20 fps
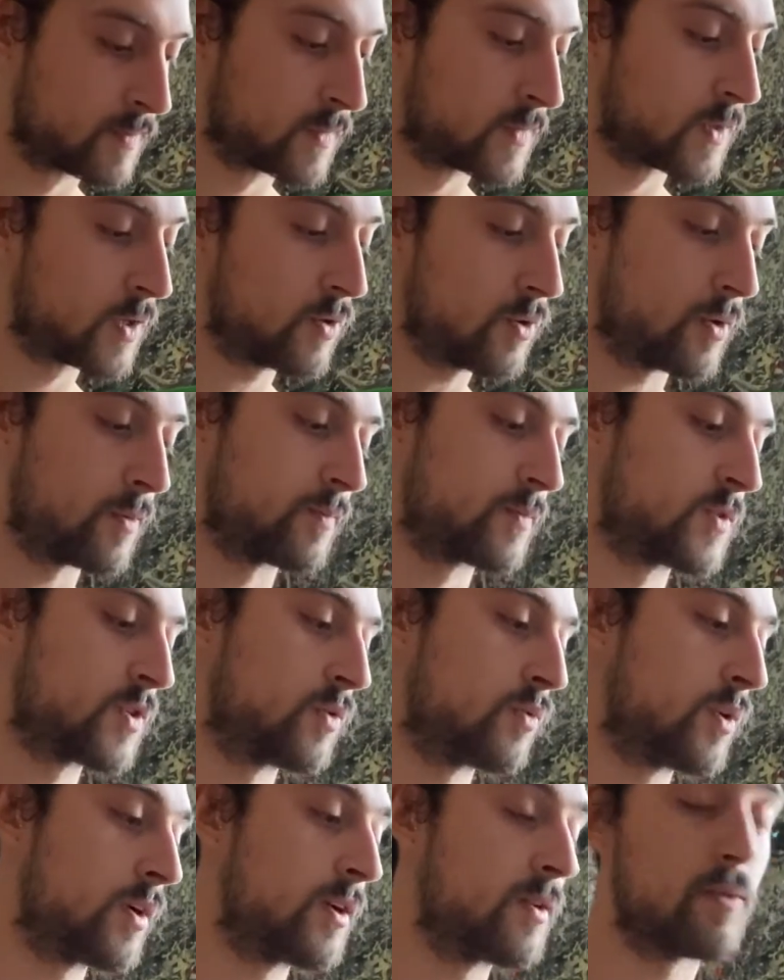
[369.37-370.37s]
Cool, so
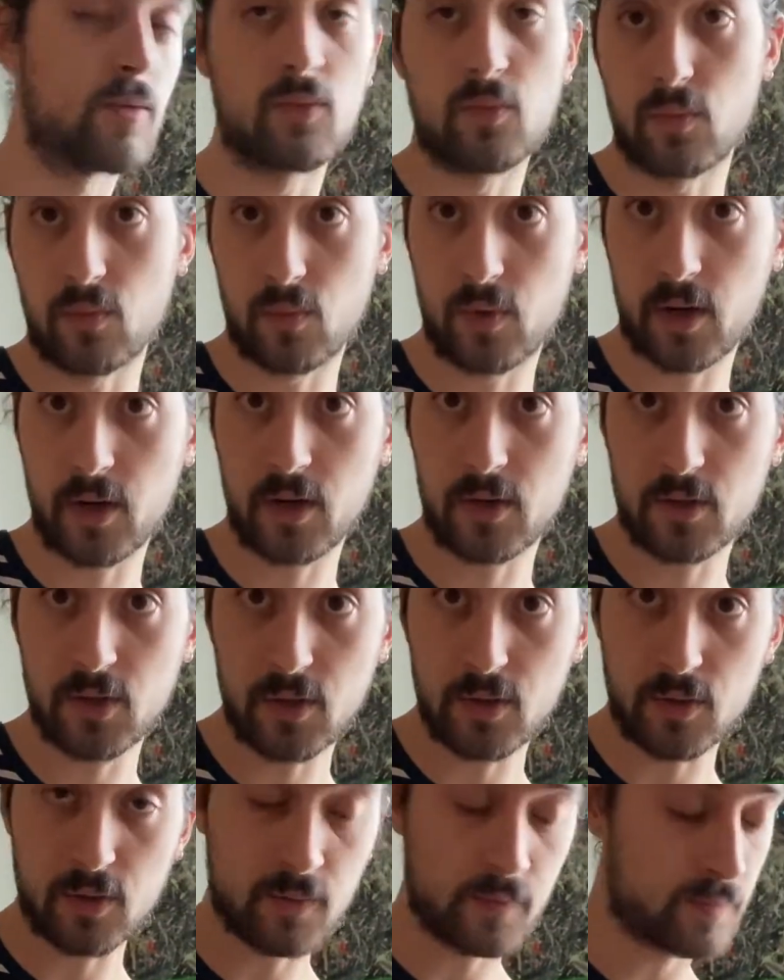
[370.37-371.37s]
what we're gonna
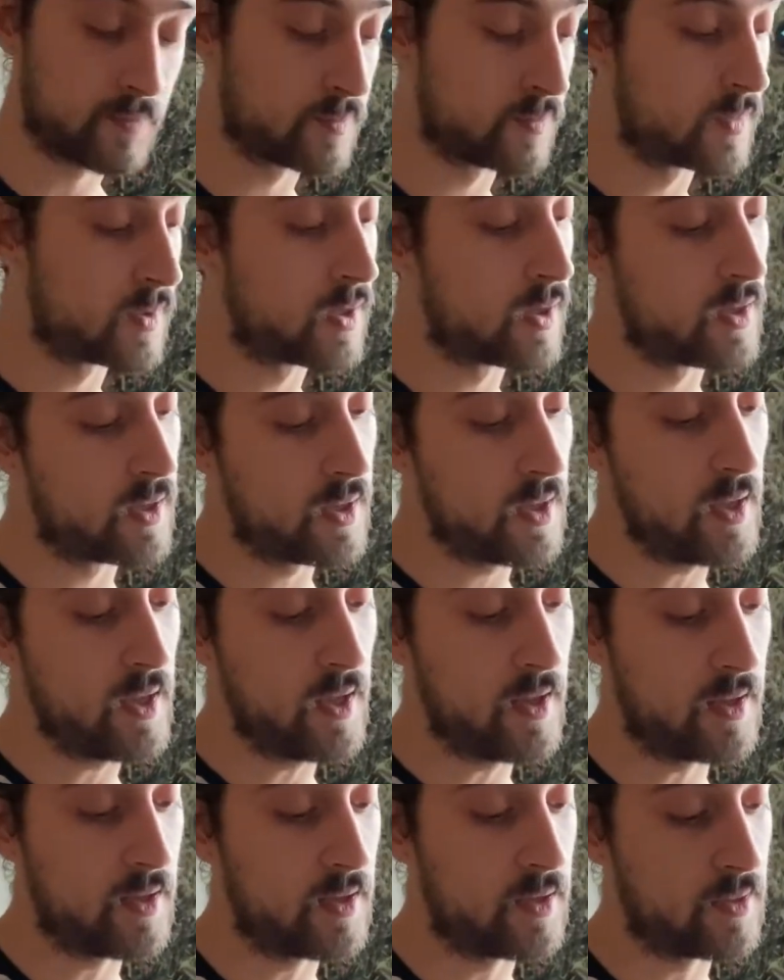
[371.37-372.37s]
do
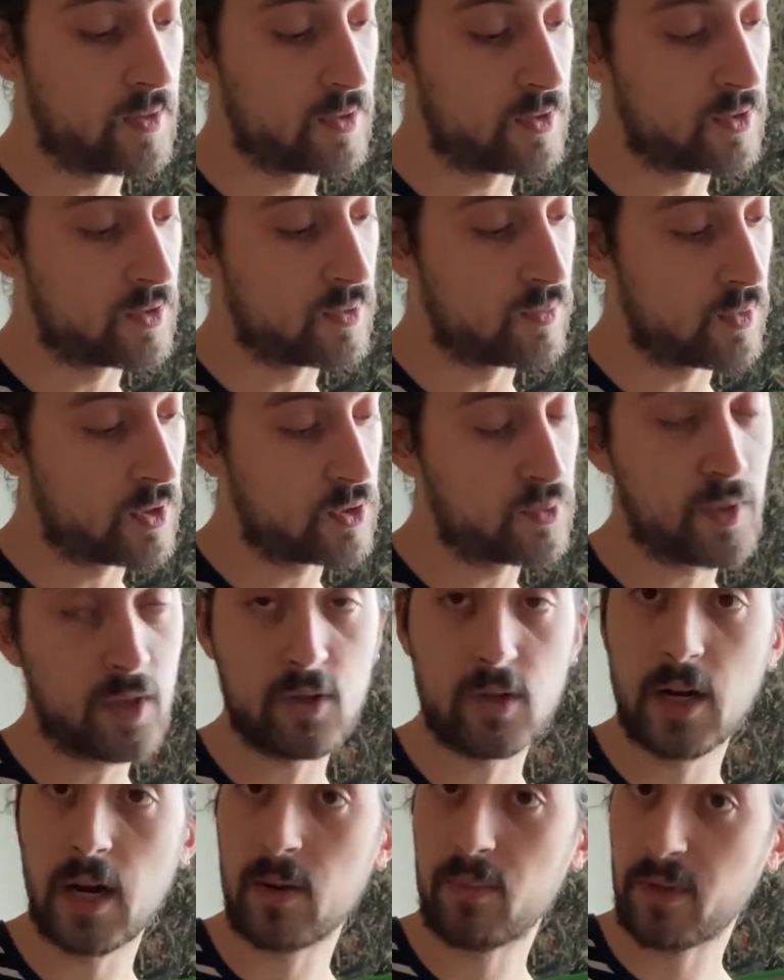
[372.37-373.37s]
is, once we
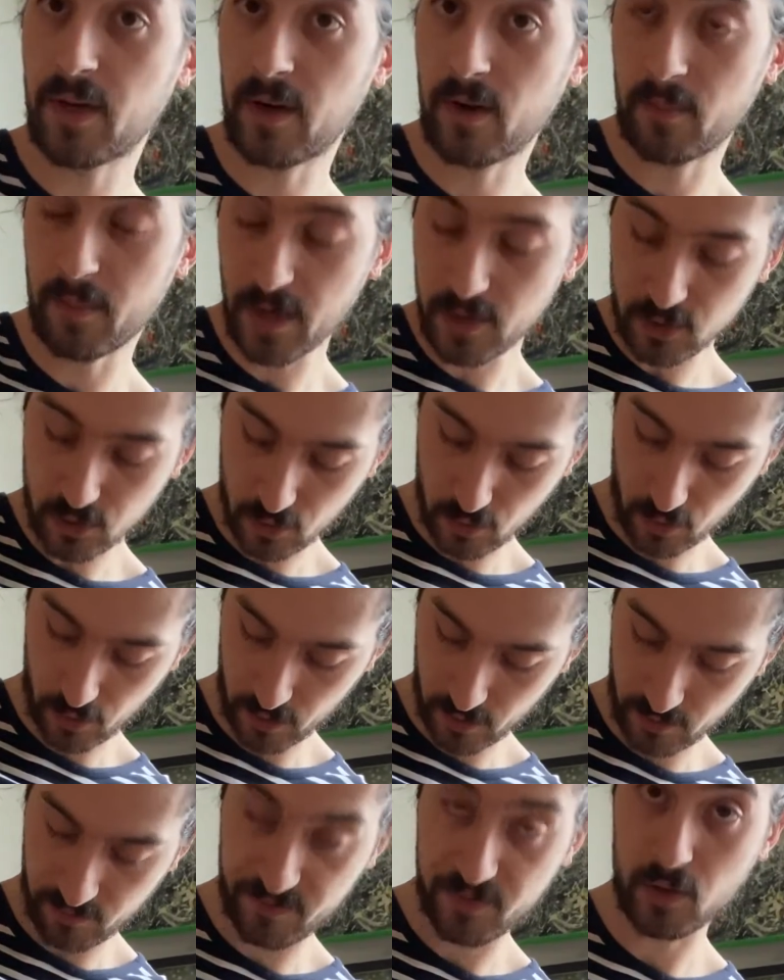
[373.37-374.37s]
learn how to play our major chord
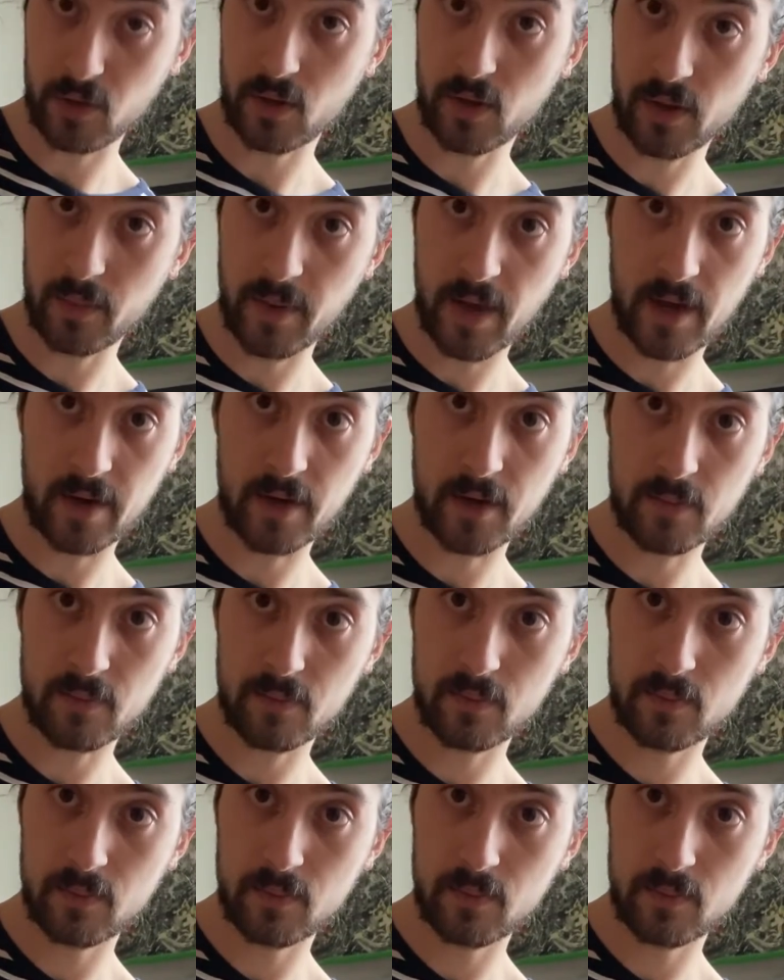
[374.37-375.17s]
and feel good about it,